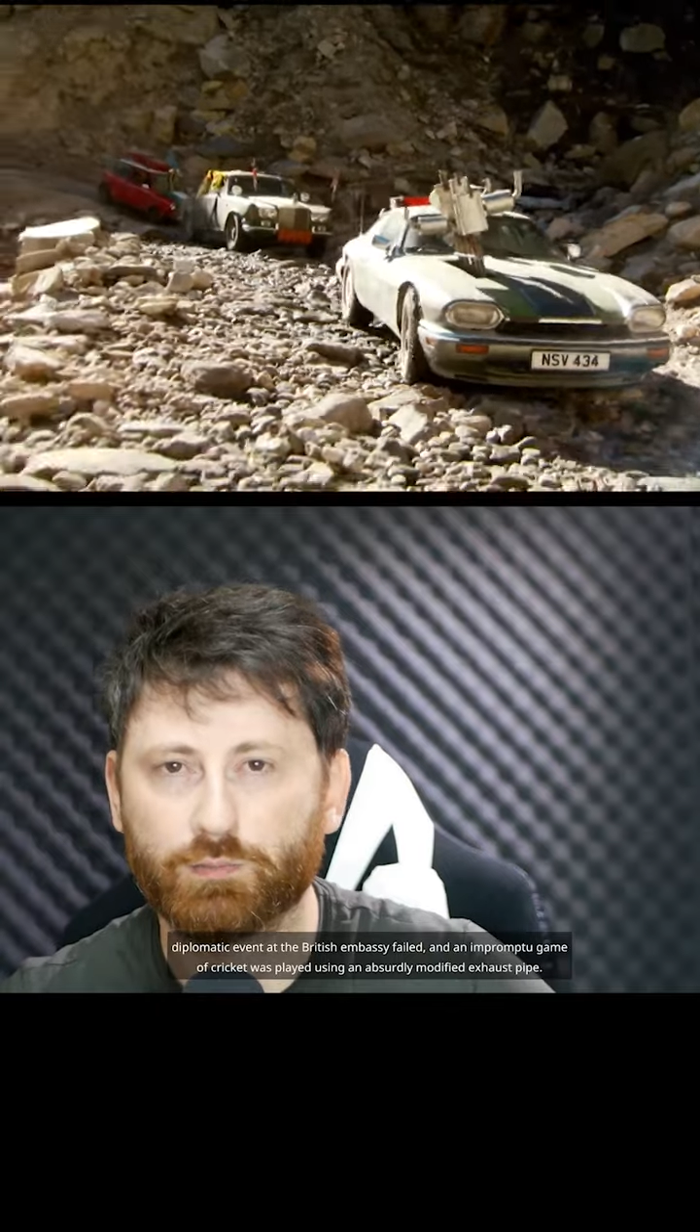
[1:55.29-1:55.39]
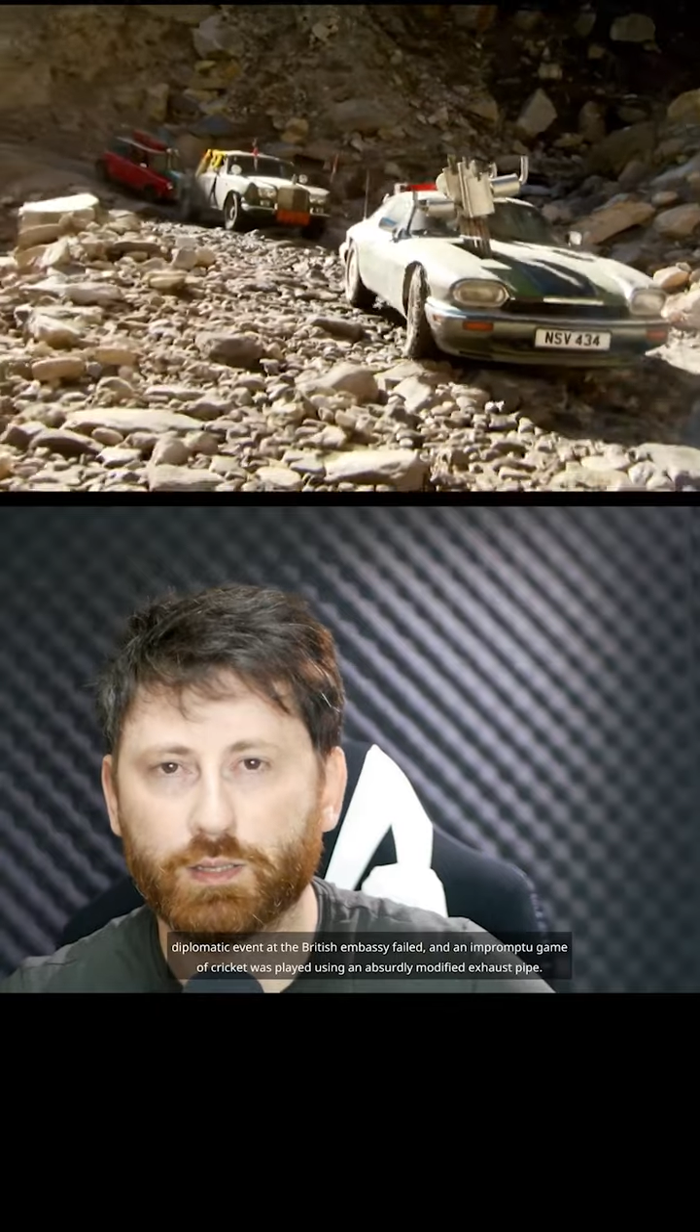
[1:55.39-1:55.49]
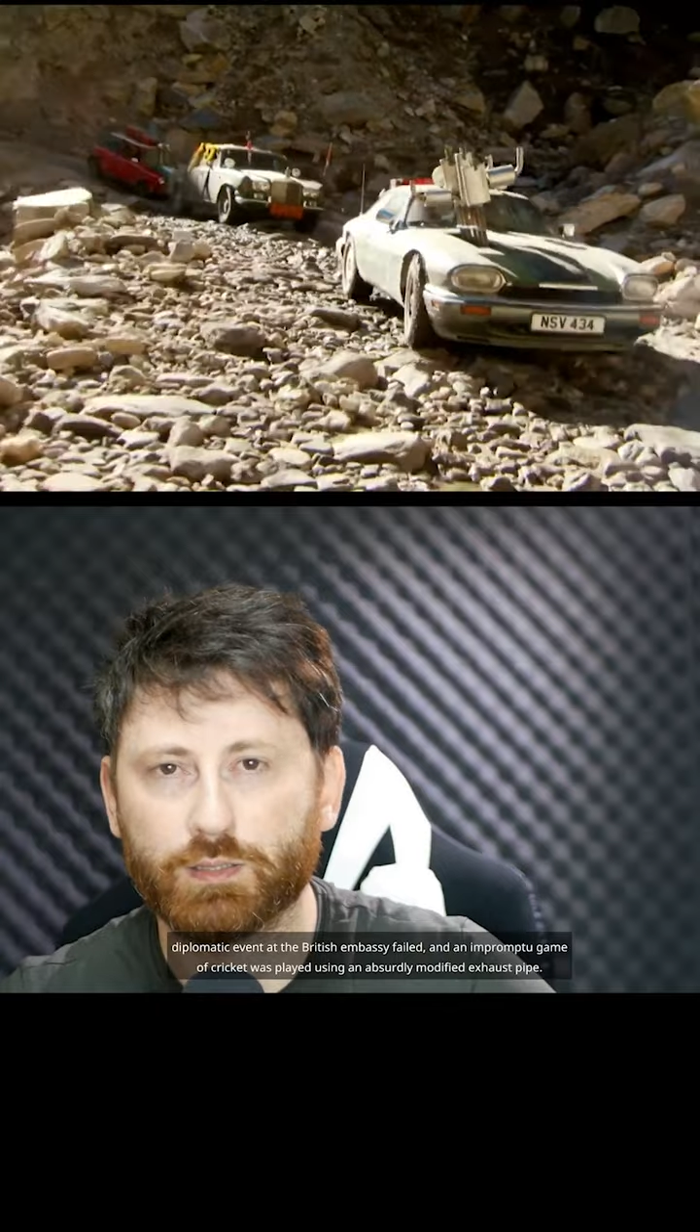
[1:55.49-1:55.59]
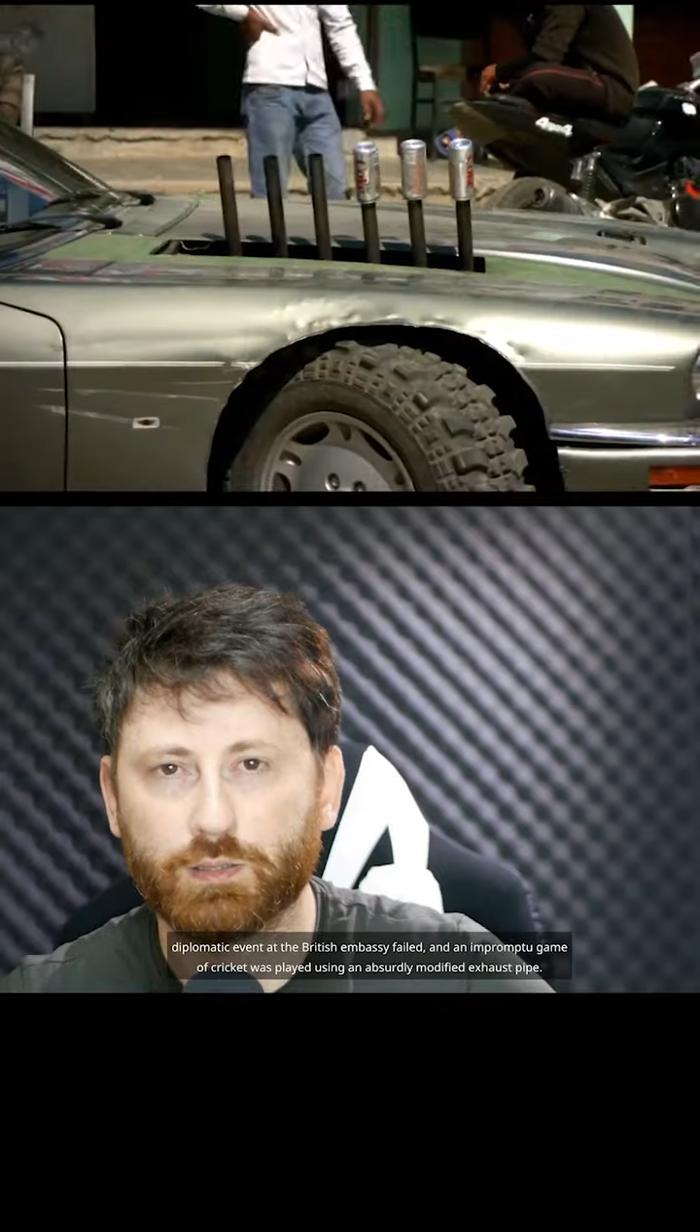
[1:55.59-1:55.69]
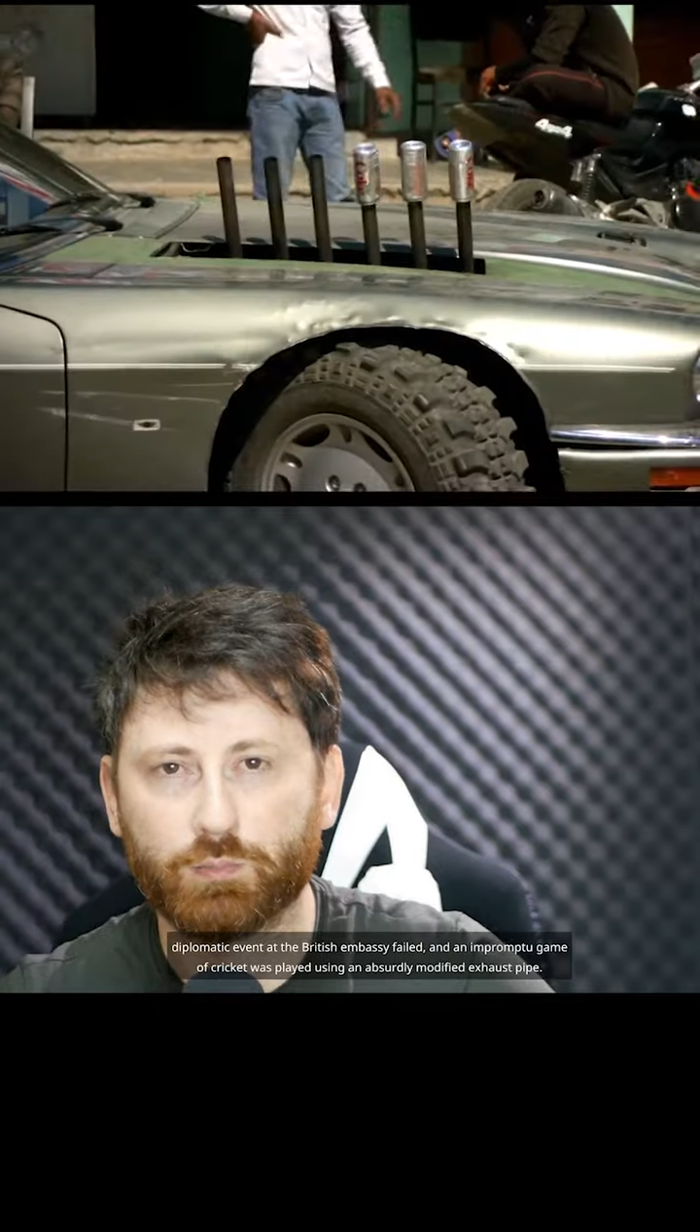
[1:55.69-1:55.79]

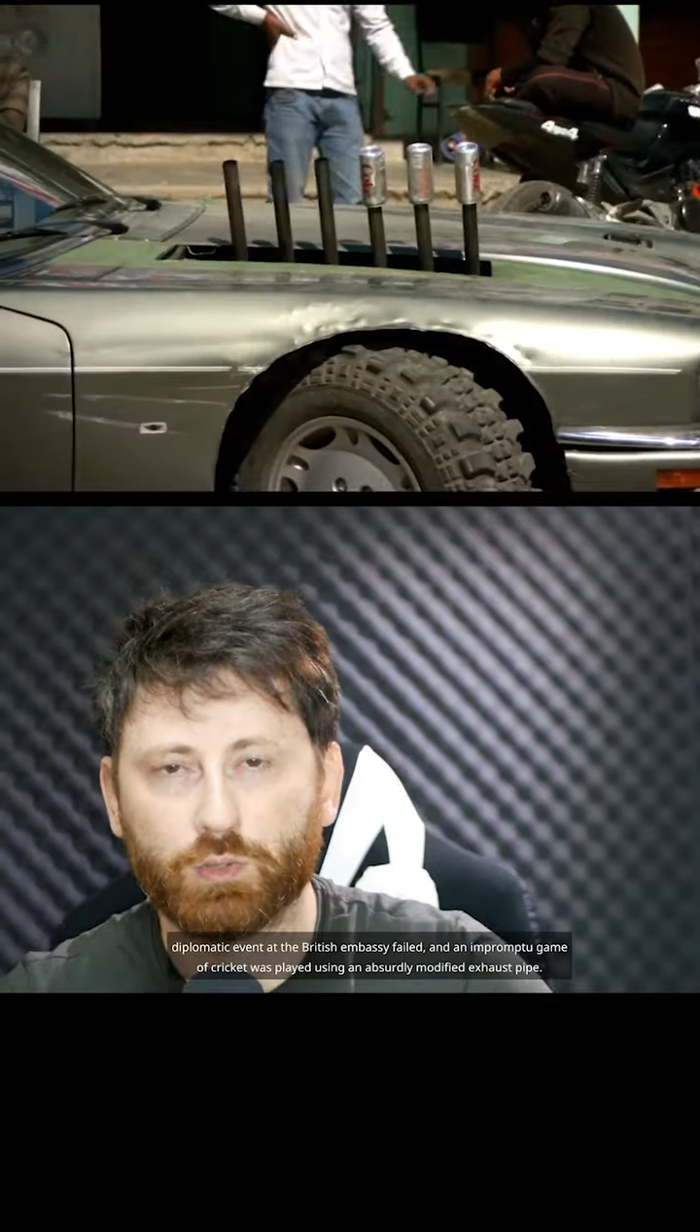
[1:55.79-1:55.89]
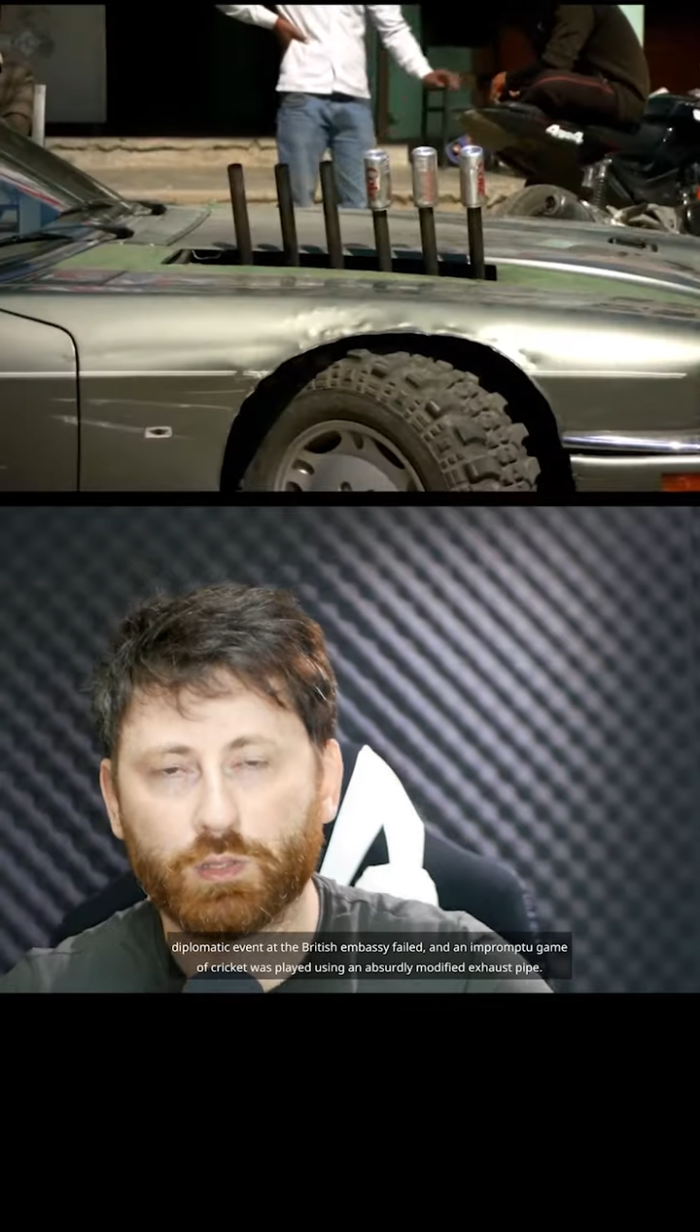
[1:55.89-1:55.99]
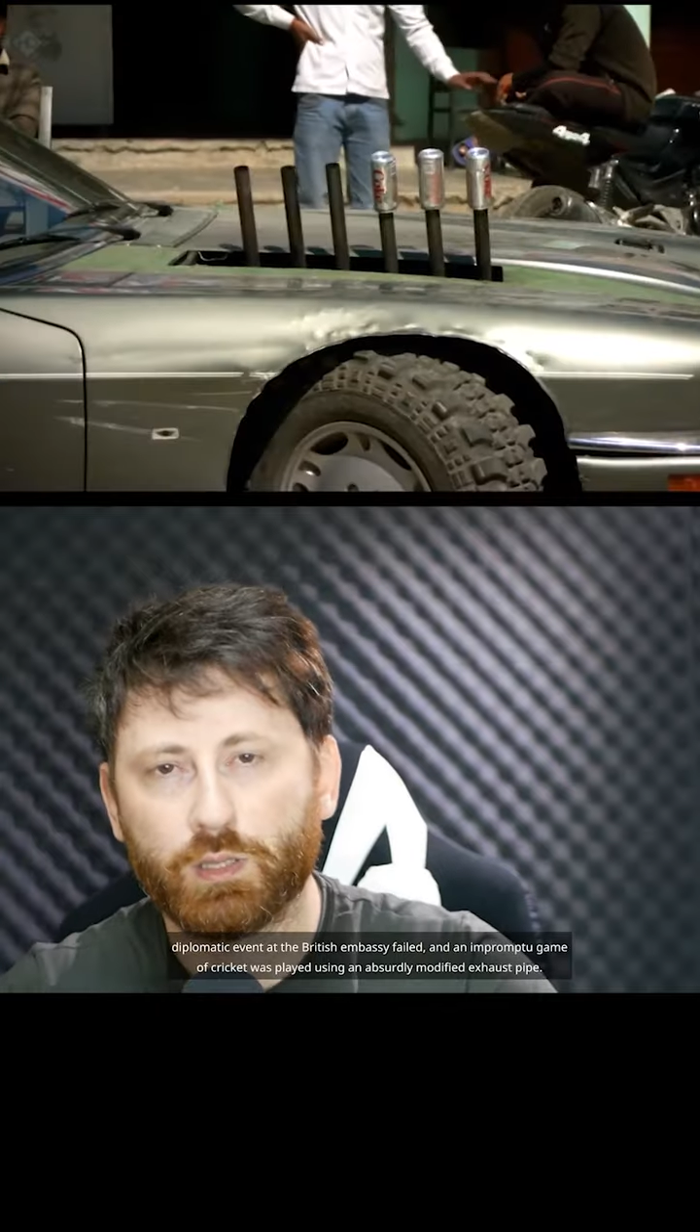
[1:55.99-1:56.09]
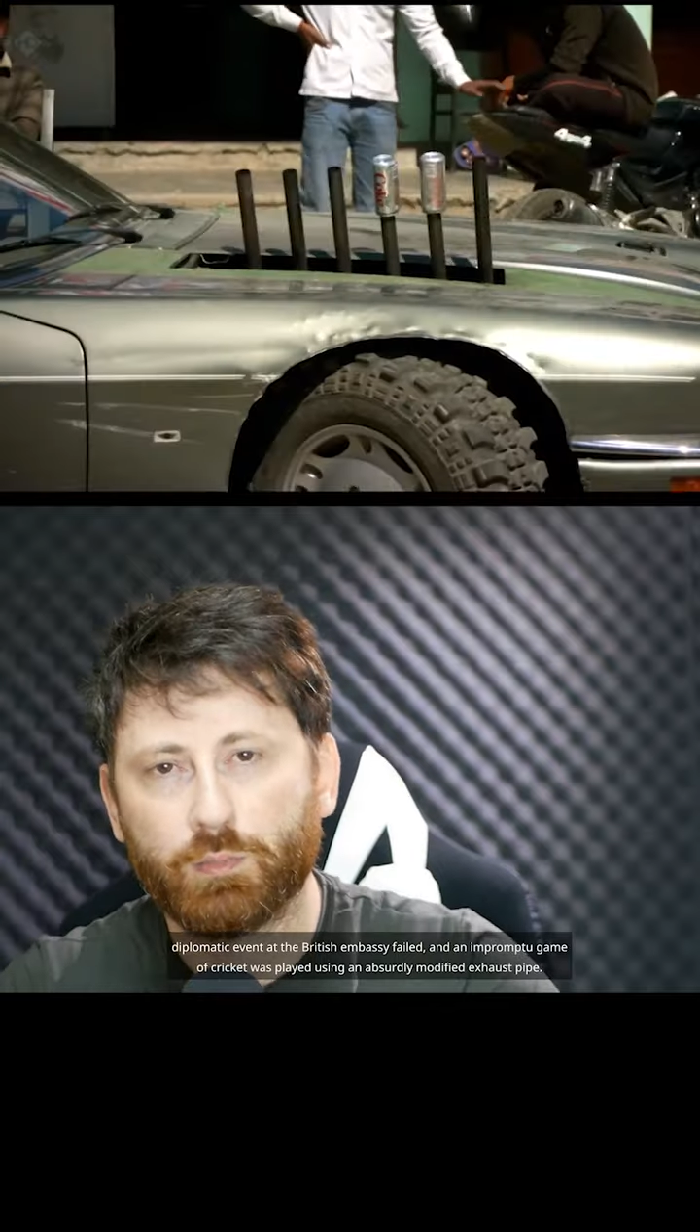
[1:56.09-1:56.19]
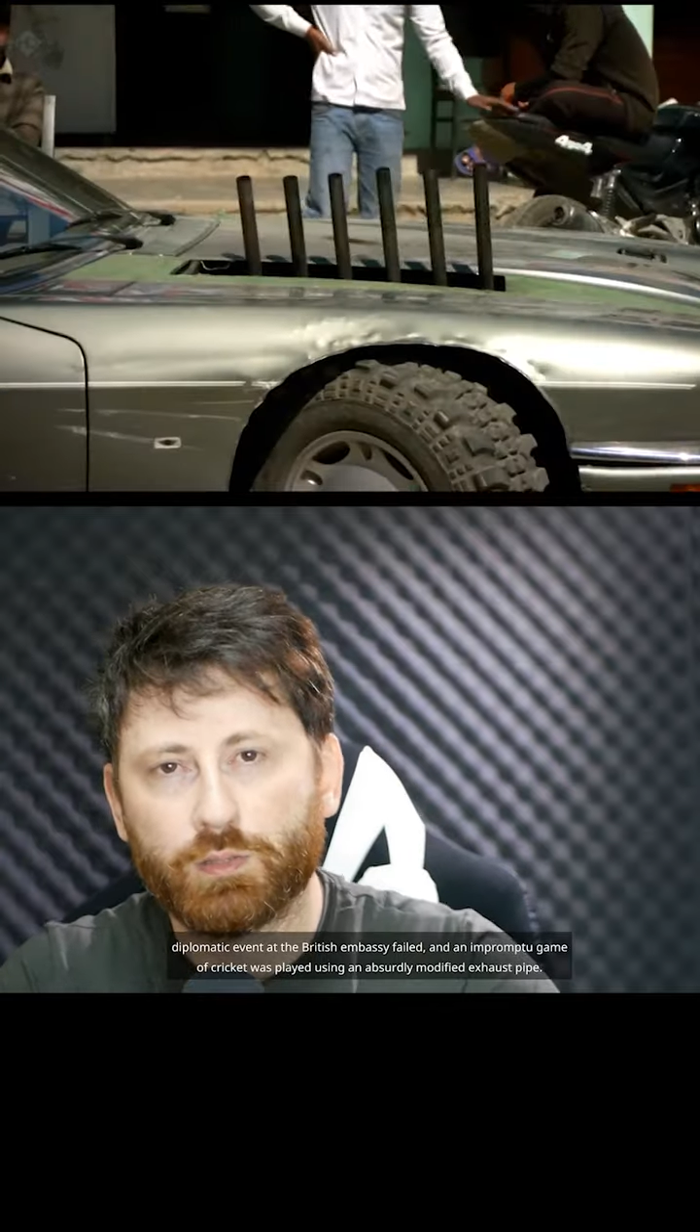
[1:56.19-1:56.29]
event at the
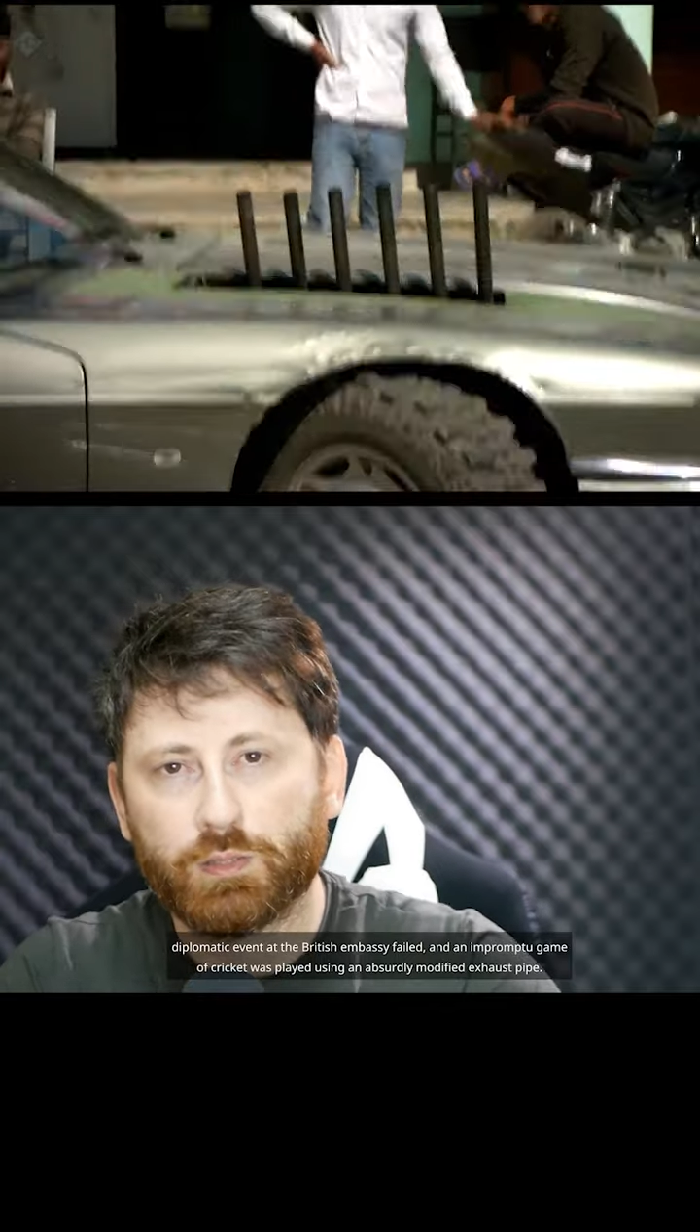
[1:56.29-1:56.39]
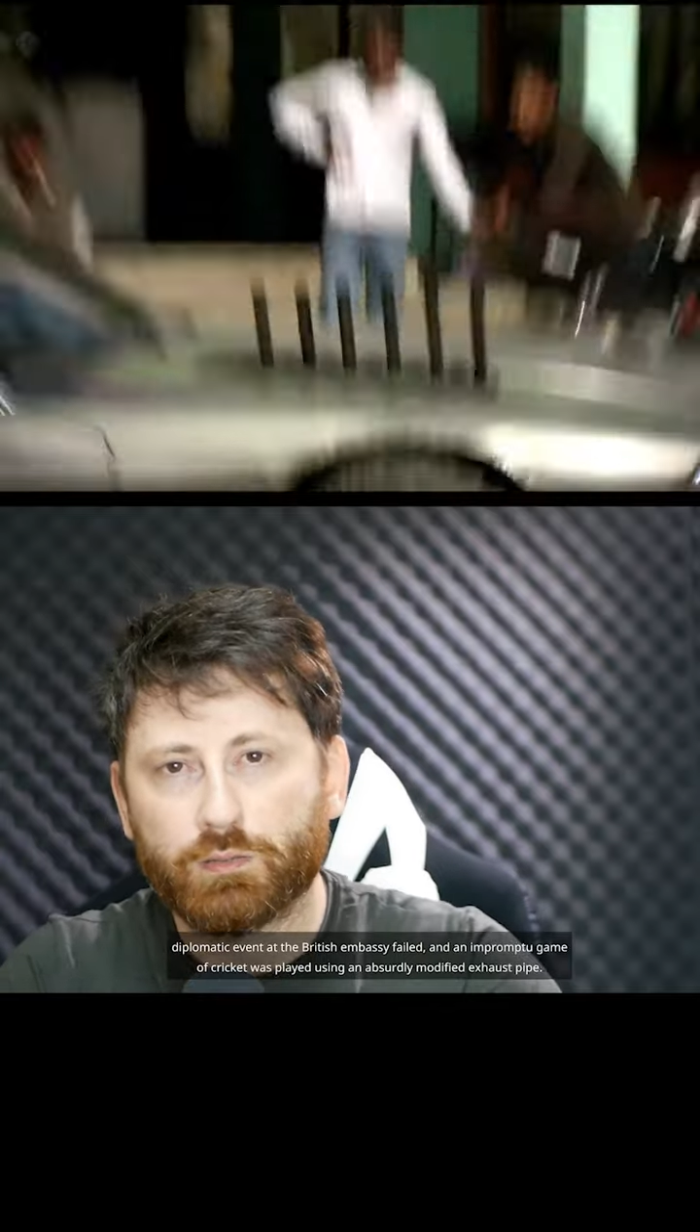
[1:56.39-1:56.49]
British Embassy